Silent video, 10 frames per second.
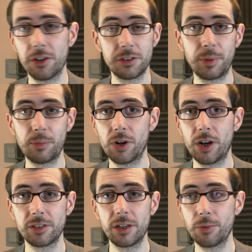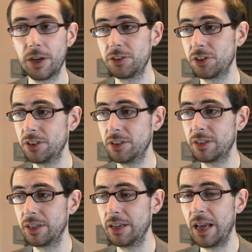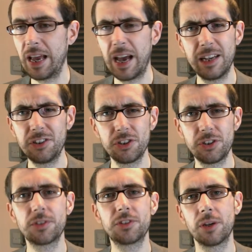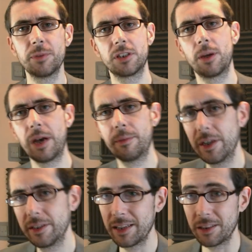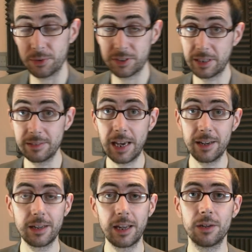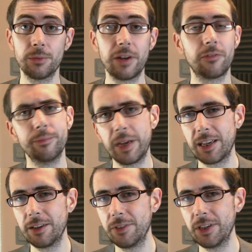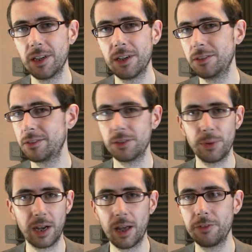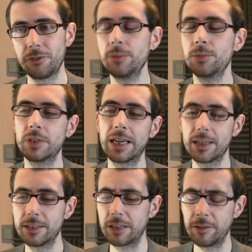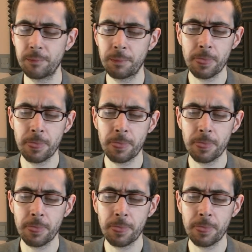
Lots of people were asking questions, and, and it just took so much time out of my day that was getting taken away from making videos, doing live streams, all that kind of stuff.